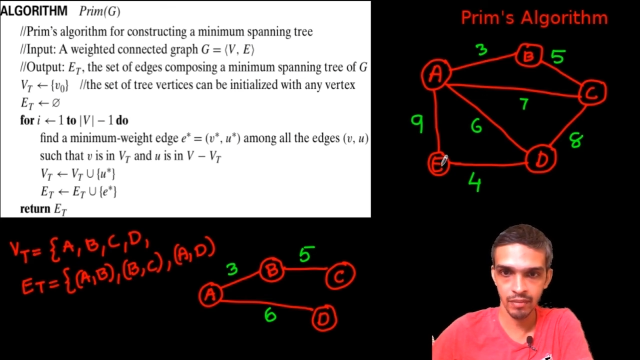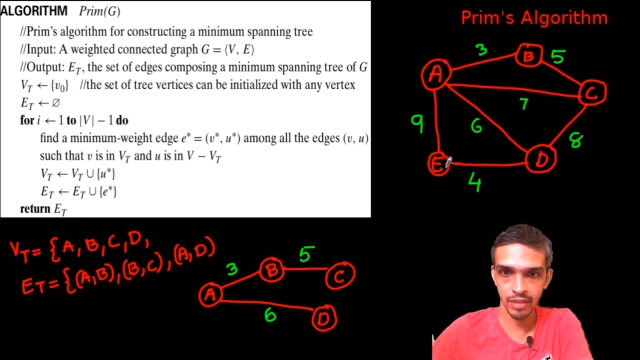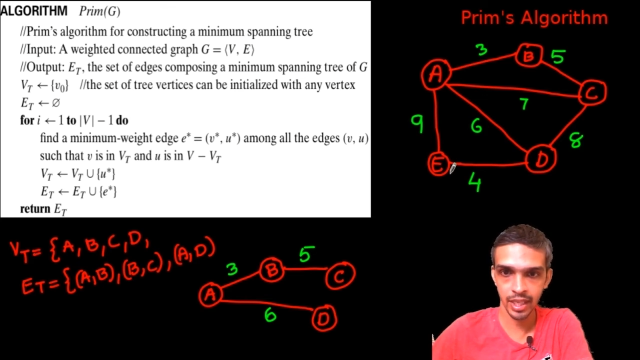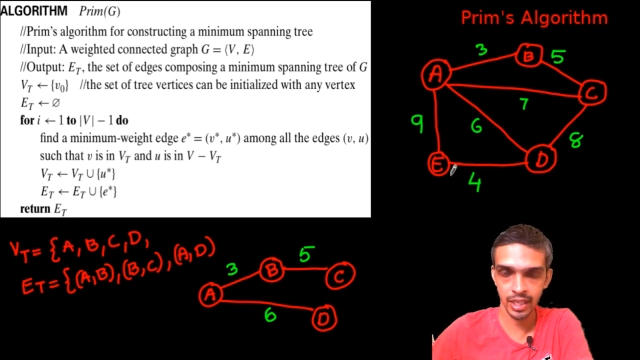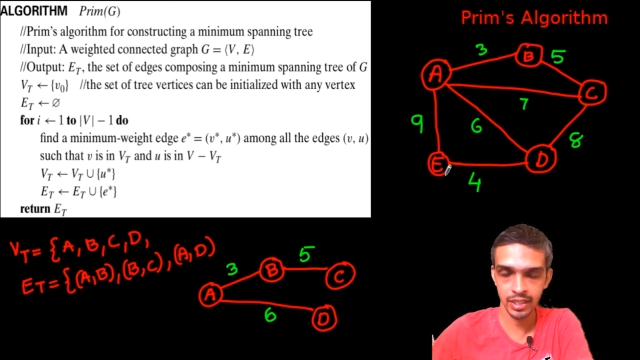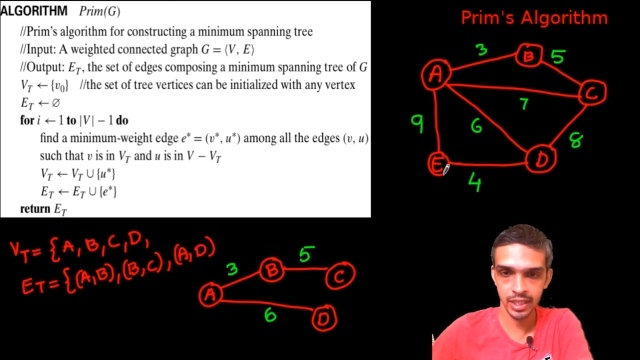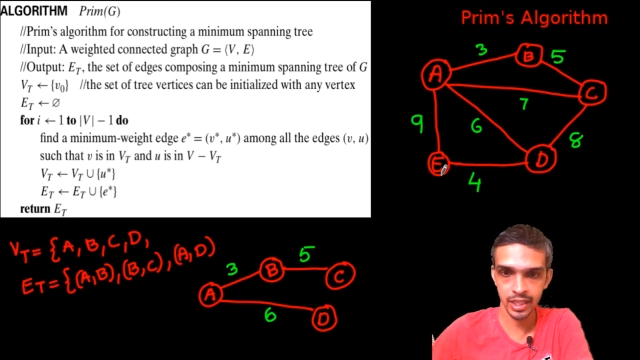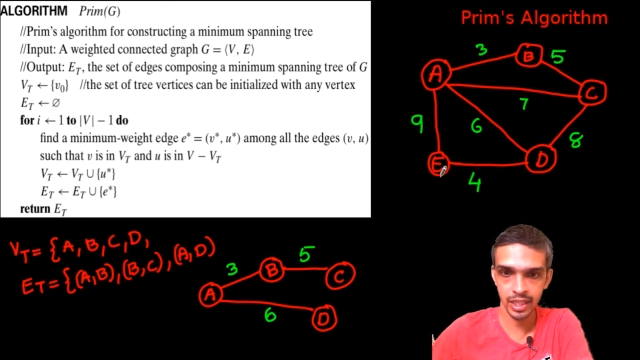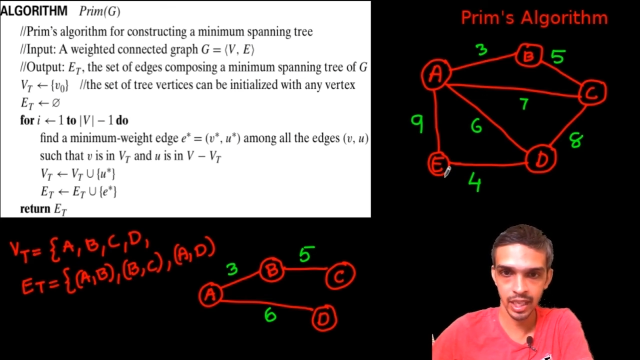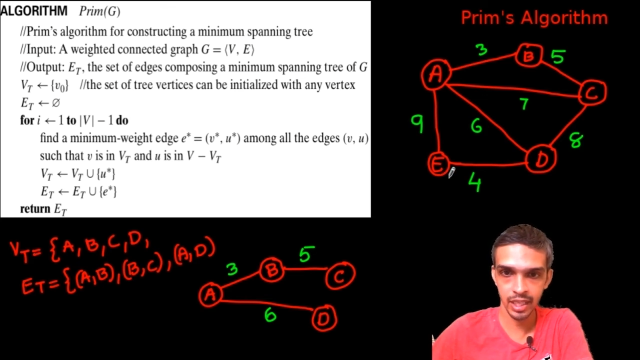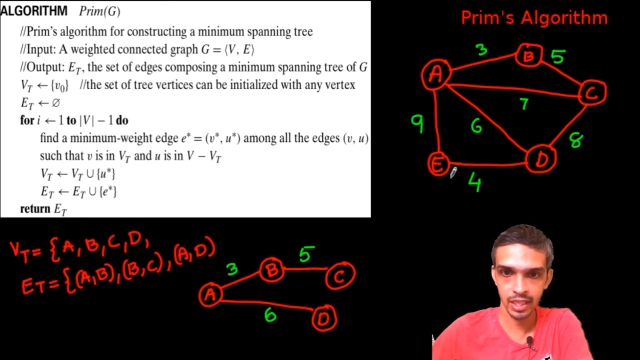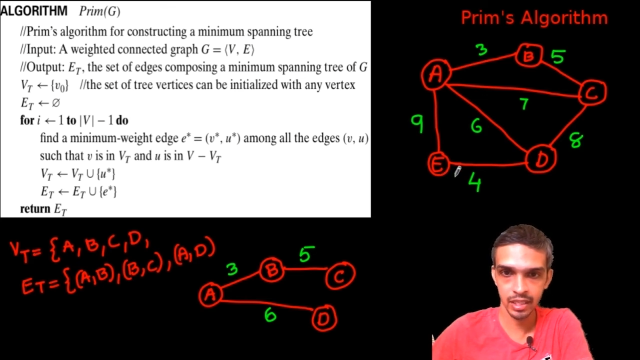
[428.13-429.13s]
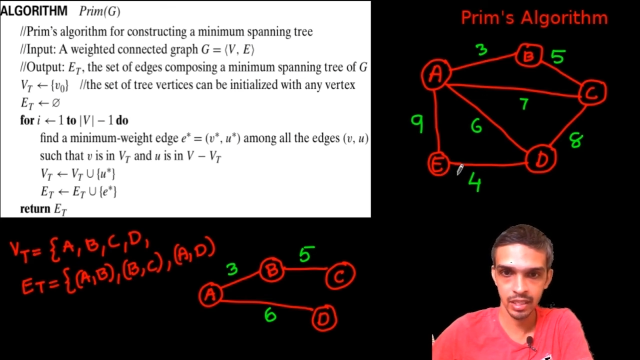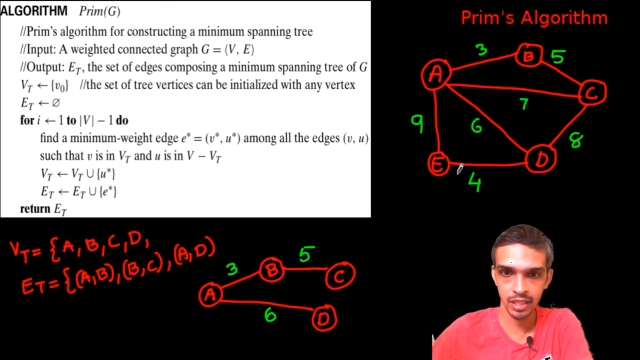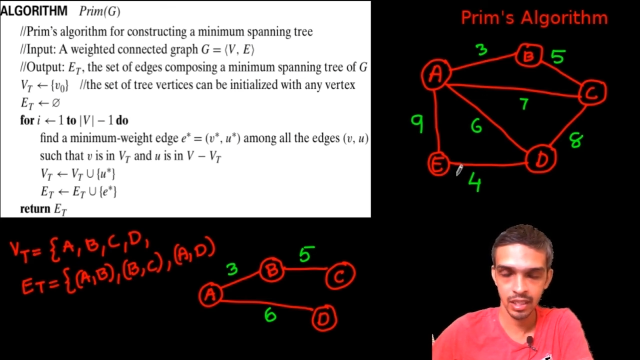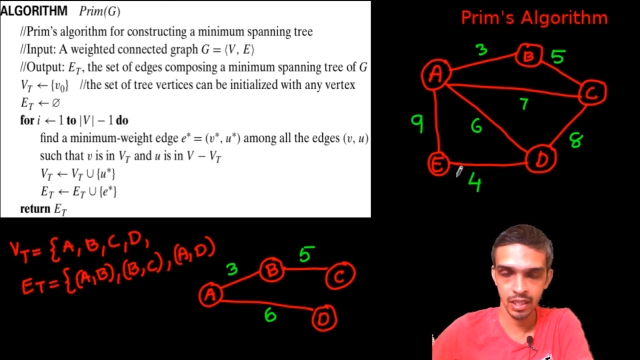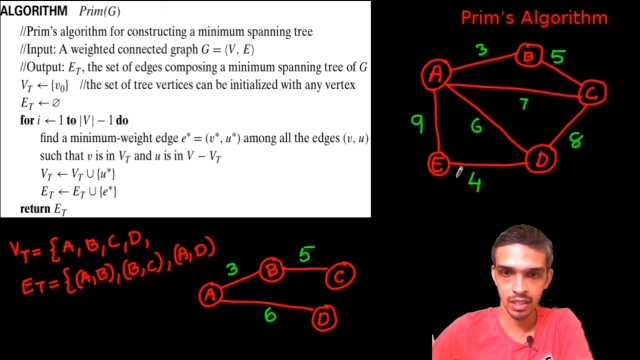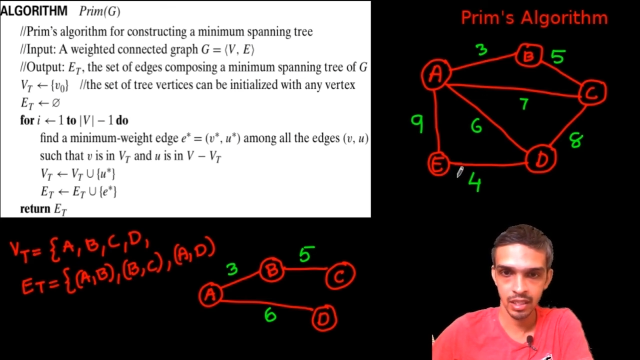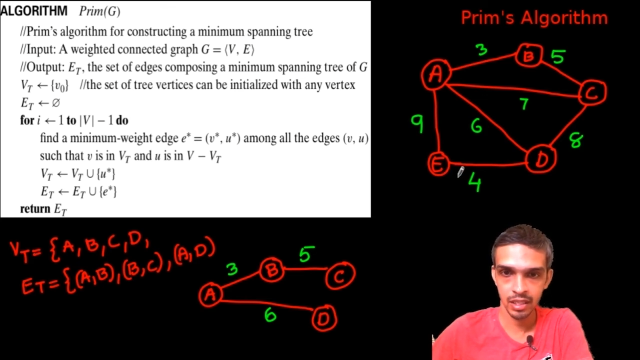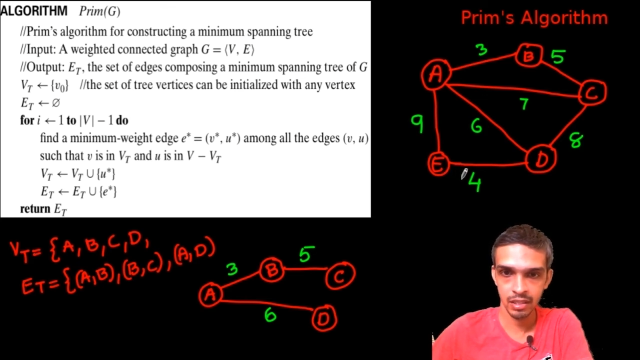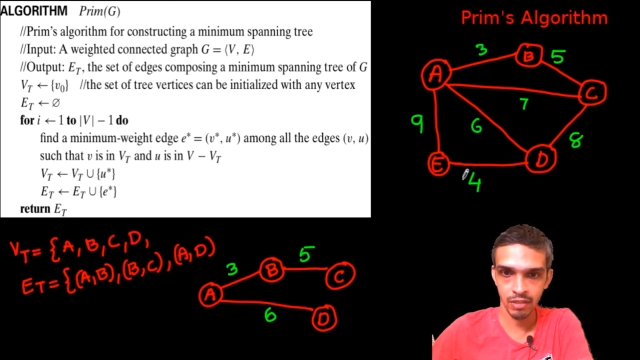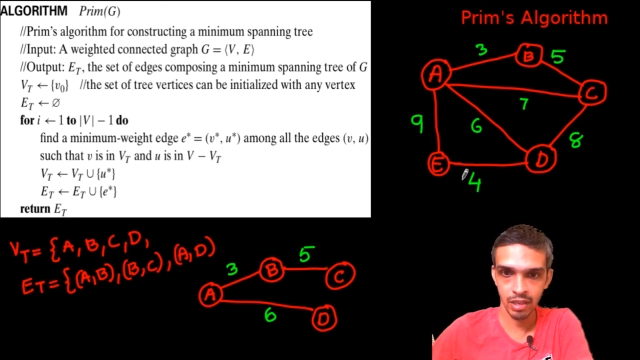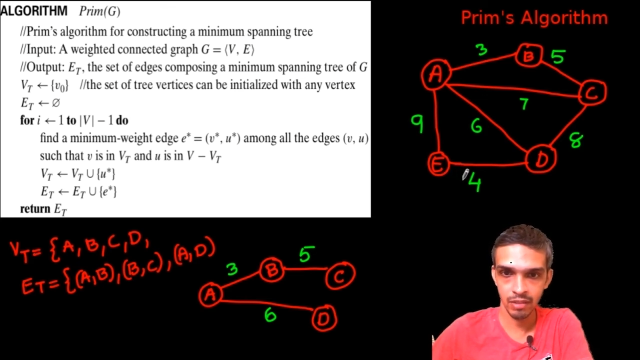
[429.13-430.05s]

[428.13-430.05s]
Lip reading: We can see that the one